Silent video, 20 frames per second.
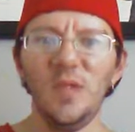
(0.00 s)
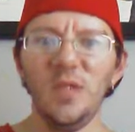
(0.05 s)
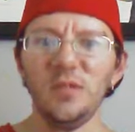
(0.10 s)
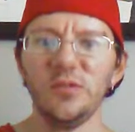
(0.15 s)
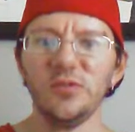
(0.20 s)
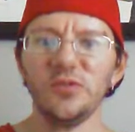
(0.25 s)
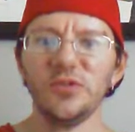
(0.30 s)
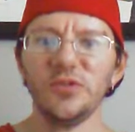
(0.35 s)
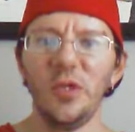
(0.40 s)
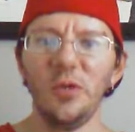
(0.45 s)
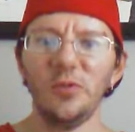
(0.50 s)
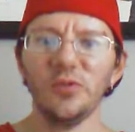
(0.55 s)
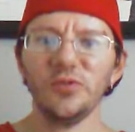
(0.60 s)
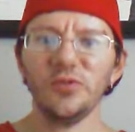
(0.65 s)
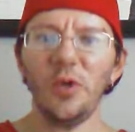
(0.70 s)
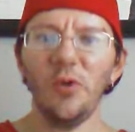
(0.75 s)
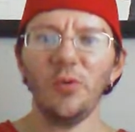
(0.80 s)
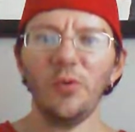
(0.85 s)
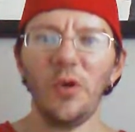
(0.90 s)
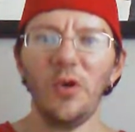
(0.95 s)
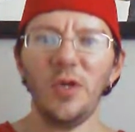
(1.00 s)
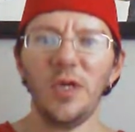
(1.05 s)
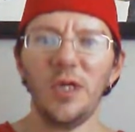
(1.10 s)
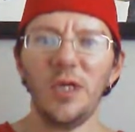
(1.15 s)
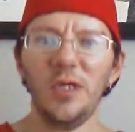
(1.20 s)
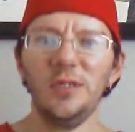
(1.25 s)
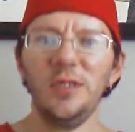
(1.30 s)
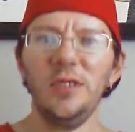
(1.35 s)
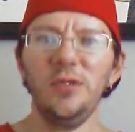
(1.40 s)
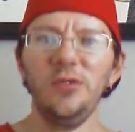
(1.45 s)
shows going on
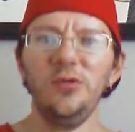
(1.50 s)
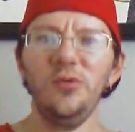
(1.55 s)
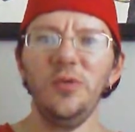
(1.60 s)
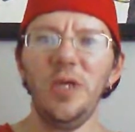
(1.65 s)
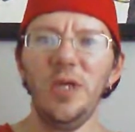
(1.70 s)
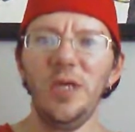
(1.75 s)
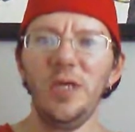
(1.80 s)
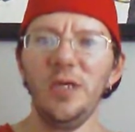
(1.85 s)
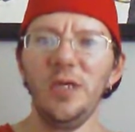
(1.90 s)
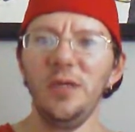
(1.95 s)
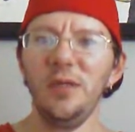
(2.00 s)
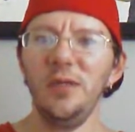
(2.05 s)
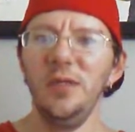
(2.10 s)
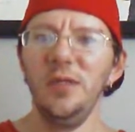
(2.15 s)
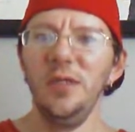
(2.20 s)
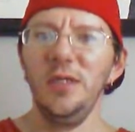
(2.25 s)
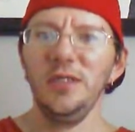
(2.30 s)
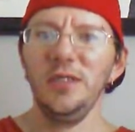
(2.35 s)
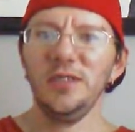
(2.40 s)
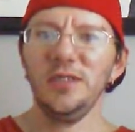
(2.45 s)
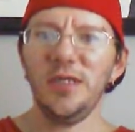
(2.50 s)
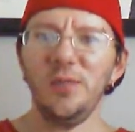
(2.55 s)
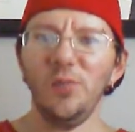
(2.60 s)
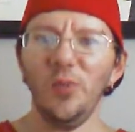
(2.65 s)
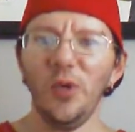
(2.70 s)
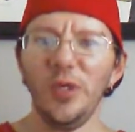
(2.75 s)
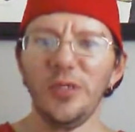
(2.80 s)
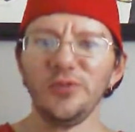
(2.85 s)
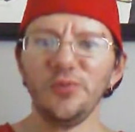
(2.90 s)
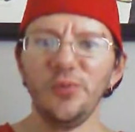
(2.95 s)
out there. You got
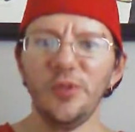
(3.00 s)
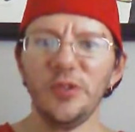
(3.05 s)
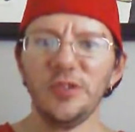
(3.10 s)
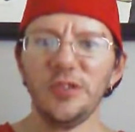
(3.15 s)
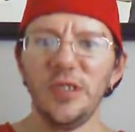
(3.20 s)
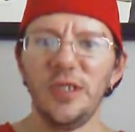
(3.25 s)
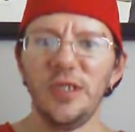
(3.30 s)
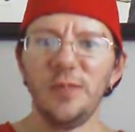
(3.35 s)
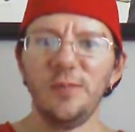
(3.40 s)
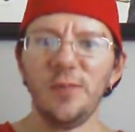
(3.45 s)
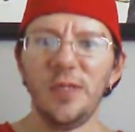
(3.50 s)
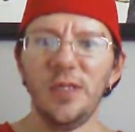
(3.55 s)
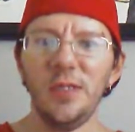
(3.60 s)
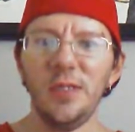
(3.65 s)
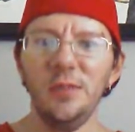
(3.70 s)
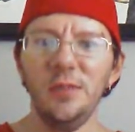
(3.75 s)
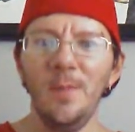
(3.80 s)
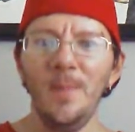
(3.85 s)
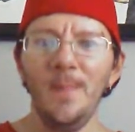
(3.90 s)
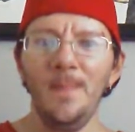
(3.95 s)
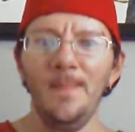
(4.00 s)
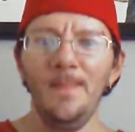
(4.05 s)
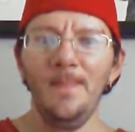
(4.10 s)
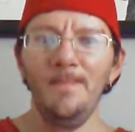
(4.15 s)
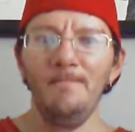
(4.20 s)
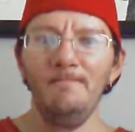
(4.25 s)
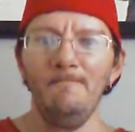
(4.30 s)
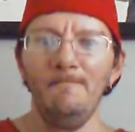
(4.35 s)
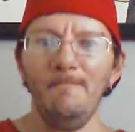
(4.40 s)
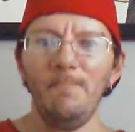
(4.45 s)
Tim Westwood TV,
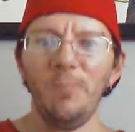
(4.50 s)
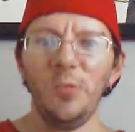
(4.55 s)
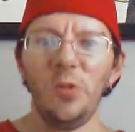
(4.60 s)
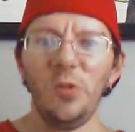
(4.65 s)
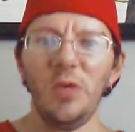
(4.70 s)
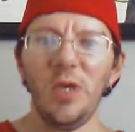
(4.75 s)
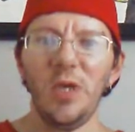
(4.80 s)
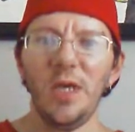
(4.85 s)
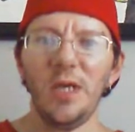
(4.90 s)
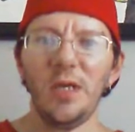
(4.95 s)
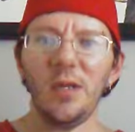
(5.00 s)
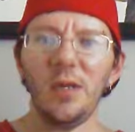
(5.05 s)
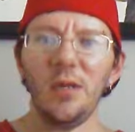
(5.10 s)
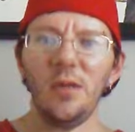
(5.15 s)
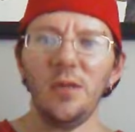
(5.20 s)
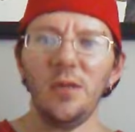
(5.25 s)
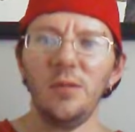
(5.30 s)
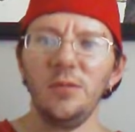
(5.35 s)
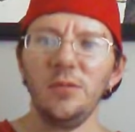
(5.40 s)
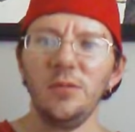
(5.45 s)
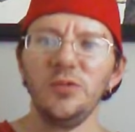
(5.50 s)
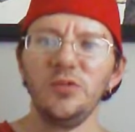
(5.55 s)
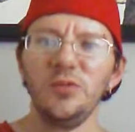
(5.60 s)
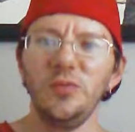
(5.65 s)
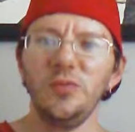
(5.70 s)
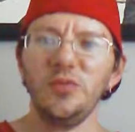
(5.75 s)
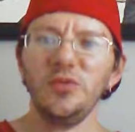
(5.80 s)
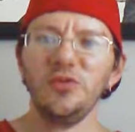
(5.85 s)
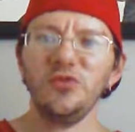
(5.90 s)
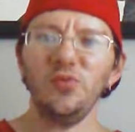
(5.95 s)
you got
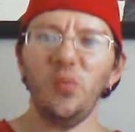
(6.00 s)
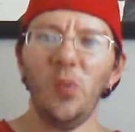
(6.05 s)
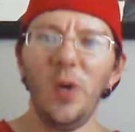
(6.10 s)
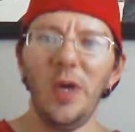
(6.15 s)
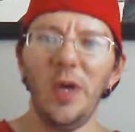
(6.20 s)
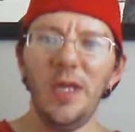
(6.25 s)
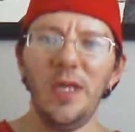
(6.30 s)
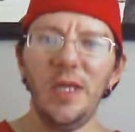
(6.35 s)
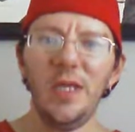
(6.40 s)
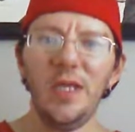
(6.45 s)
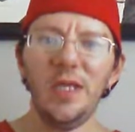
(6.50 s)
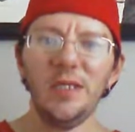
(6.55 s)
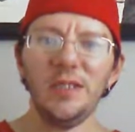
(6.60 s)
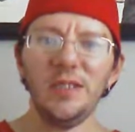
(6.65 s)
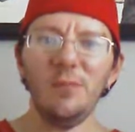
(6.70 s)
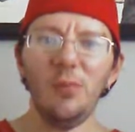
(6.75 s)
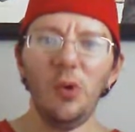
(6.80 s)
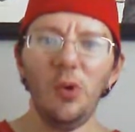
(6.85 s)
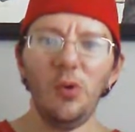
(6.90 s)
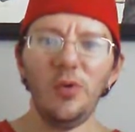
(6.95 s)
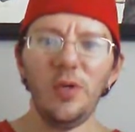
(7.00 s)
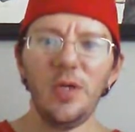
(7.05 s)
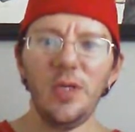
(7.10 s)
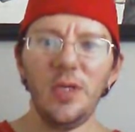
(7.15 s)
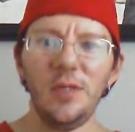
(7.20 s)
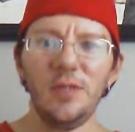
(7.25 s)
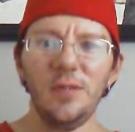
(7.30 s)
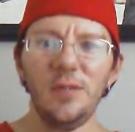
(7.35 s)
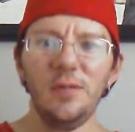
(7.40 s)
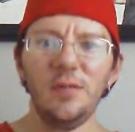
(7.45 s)
Sway in the
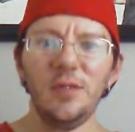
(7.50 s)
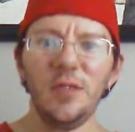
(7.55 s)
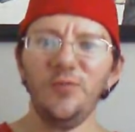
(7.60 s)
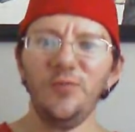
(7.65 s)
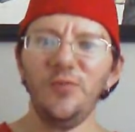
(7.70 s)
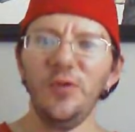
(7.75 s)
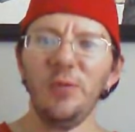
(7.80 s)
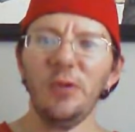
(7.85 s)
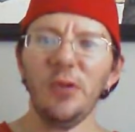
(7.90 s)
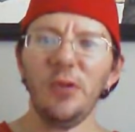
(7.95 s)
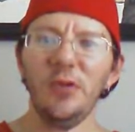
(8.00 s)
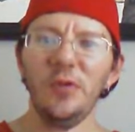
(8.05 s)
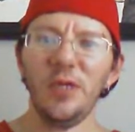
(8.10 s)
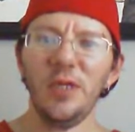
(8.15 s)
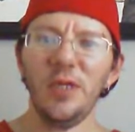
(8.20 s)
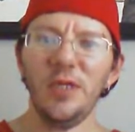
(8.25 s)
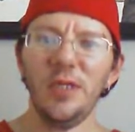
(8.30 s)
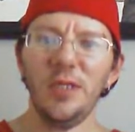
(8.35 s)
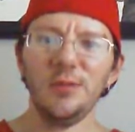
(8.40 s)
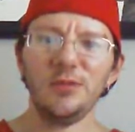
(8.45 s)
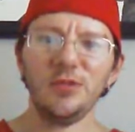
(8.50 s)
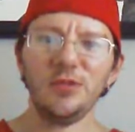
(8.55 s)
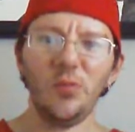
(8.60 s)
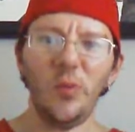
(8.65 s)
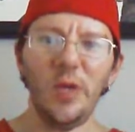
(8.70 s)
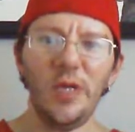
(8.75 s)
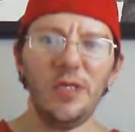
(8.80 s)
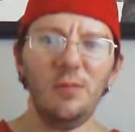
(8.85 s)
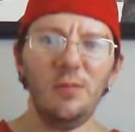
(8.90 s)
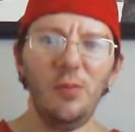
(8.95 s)
Morning, if you ever heard of him,
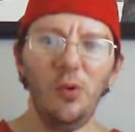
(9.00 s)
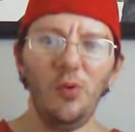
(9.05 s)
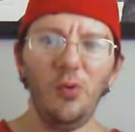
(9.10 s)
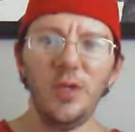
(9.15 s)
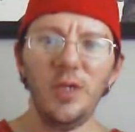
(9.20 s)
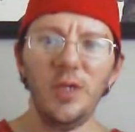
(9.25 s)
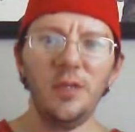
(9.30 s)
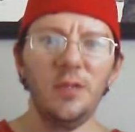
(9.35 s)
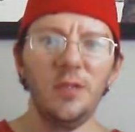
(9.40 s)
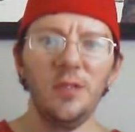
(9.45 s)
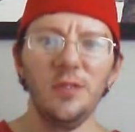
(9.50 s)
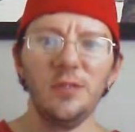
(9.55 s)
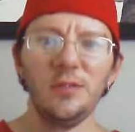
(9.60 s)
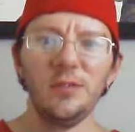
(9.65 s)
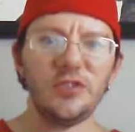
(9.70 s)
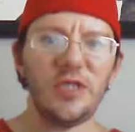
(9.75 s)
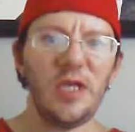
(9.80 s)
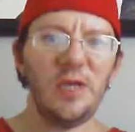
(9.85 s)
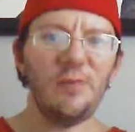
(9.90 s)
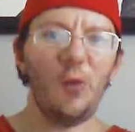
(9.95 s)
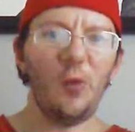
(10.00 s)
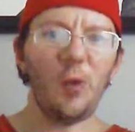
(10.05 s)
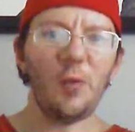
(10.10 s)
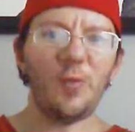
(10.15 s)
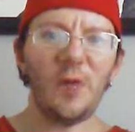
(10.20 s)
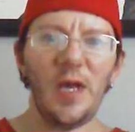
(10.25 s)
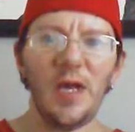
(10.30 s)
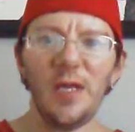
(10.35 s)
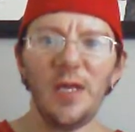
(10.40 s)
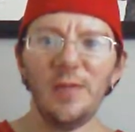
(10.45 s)
Sway in the Morning, Shay
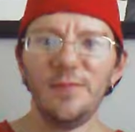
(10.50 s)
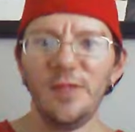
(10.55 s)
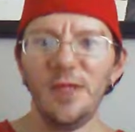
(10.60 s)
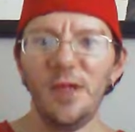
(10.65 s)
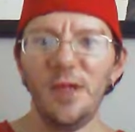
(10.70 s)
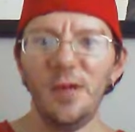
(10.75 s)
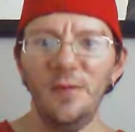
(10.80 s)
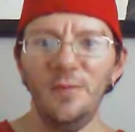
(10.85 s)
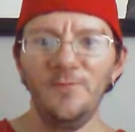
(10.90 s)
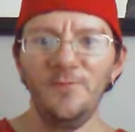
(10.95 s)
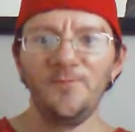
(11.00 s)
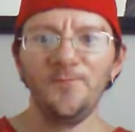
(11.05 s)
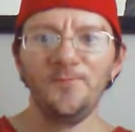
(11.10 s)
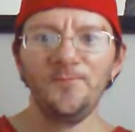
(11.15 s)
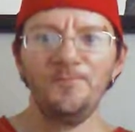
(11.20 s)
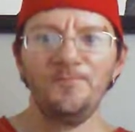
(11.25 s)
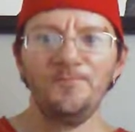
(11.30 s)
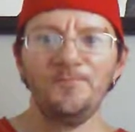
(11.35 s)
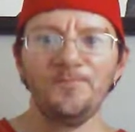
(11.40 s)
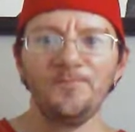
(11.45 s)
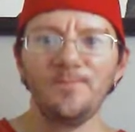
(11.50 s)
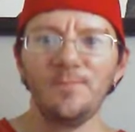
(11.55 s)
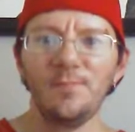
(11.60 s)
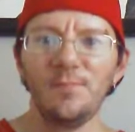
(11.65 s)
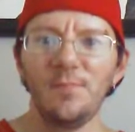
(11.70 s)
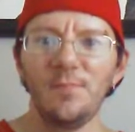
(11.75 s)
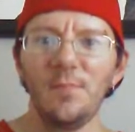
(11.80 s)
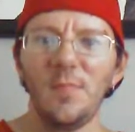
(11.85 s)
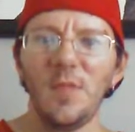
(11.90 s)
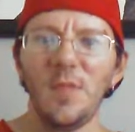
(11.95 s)
4-5,
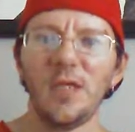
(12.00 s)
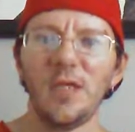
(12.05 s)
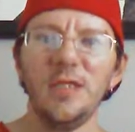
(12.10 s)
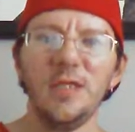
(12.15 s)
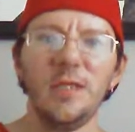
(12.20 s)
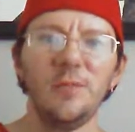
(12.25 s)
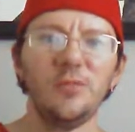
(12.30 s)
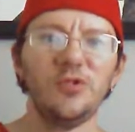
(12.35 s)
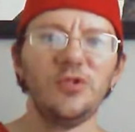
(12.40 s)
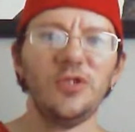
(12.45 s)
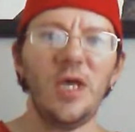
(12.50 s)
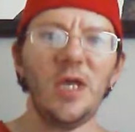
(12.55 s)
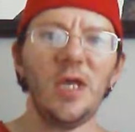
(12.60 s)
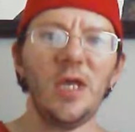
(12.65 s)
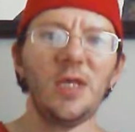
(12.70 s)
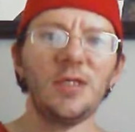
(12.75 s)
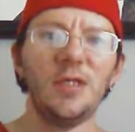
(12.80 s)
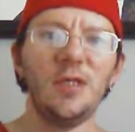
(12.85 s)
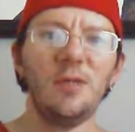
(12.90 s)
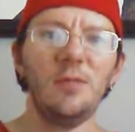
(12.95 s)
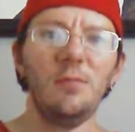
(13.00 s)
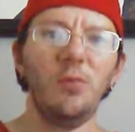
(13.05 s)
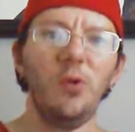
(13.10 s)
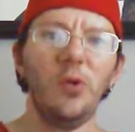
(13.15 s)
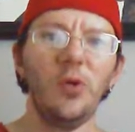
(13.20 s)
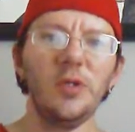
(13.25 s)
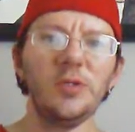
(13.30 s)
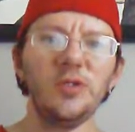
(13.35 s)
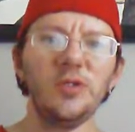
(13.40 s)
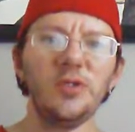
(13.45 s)
I could give a shout out to them
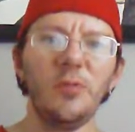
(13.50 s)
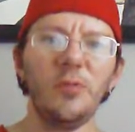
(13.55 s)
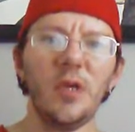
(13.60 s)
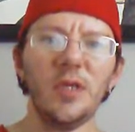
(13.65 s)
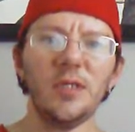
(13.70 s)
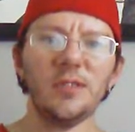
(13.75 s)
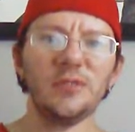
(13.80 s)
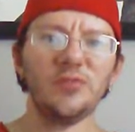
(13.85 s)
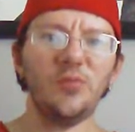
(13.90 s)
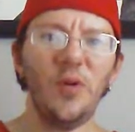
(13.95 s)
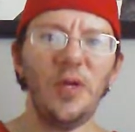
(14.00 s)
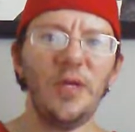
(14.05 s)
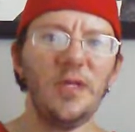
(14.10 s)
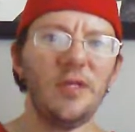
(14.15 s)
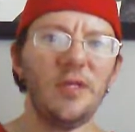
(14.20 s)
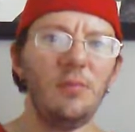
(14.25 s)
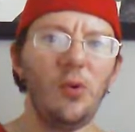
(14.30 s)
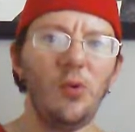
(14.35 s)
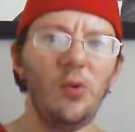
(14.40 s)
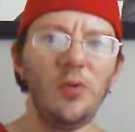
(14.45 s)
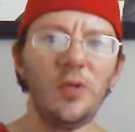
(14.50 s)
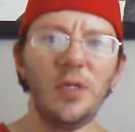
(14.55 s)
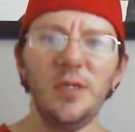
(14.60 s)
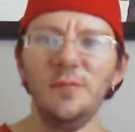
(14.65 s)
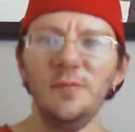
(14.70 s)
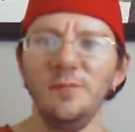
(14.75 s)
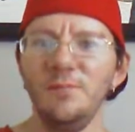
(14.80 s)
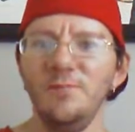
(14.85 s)
boys over there at Sway in the Morning.